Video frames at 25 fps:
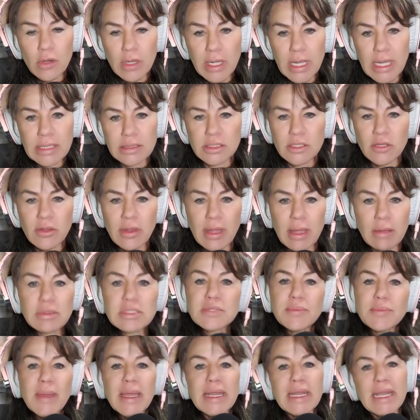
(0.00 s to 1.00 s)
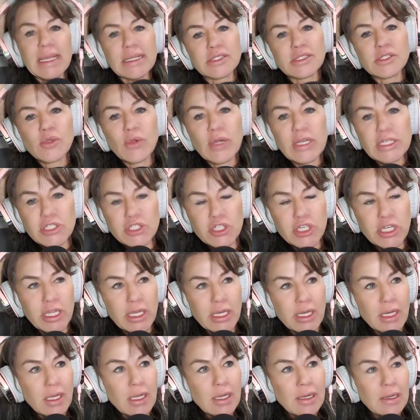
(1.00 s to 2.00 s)
Okay, so that was my next
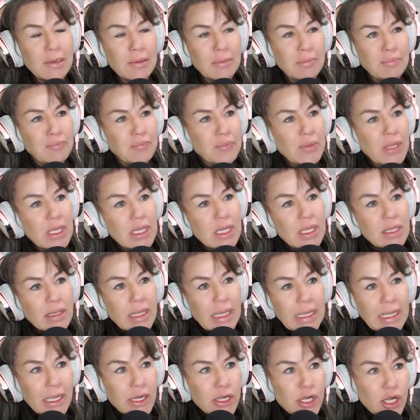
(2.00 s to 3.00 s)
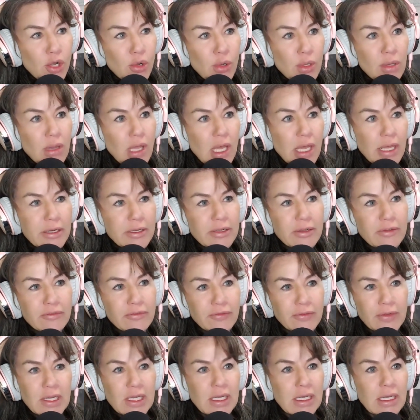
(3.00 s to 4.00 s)
question. Like I know a lot of
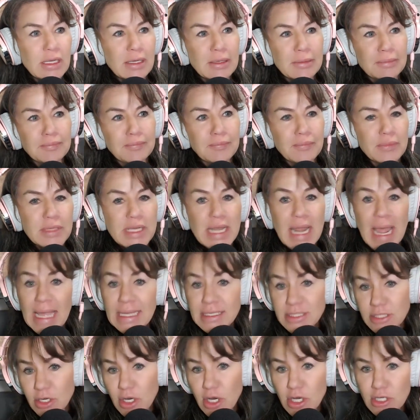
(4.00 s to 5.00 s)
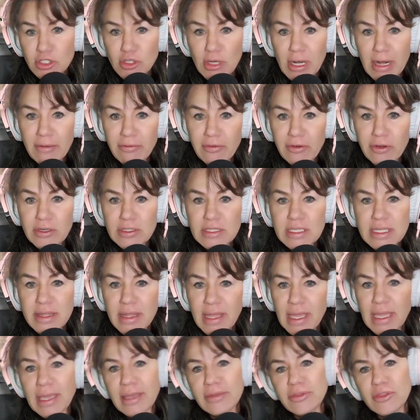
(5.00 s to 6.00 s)
NASCAR drivers,
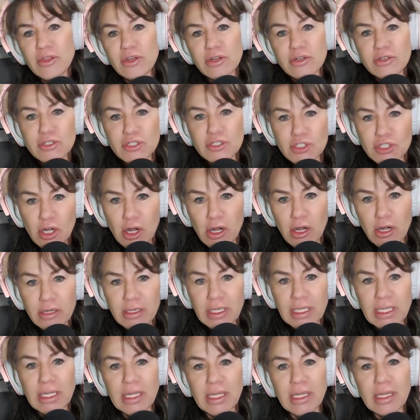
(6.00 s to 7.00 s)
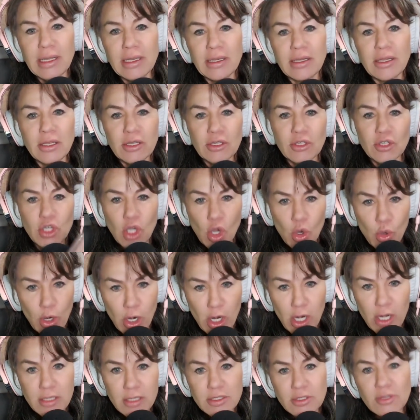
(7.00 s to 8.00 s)
they get their start in
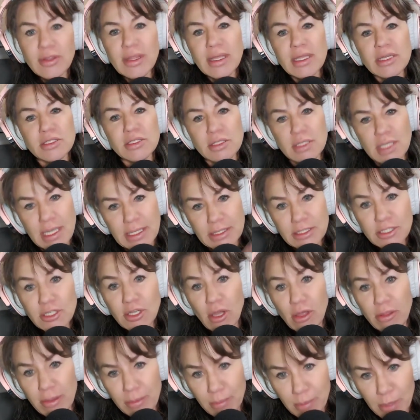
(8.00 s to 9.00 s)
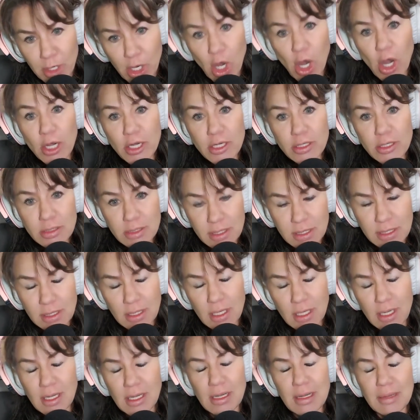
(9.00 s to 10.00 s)
go-karts, or they just like to call them karts.
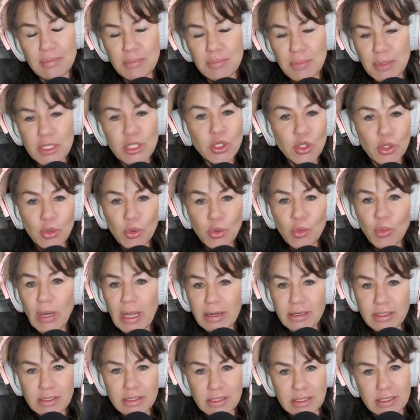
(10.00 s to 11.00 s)
But you went